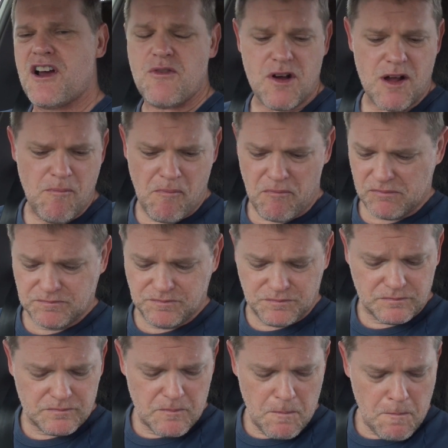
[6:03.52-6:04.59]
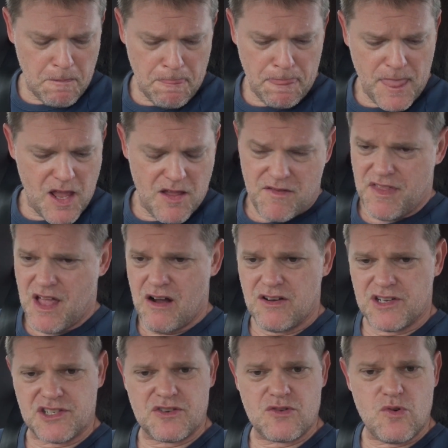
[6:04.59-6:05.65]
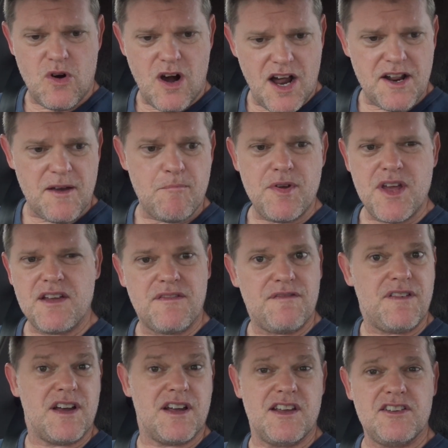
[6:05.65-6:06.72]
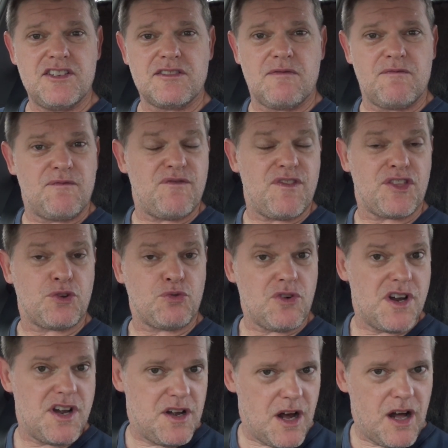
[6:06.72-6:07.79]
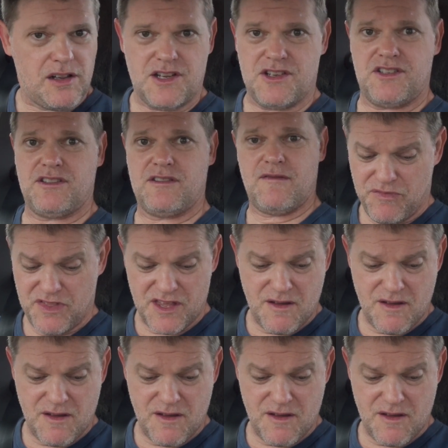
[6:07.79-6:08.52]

know what? That was quite a big feast for $3.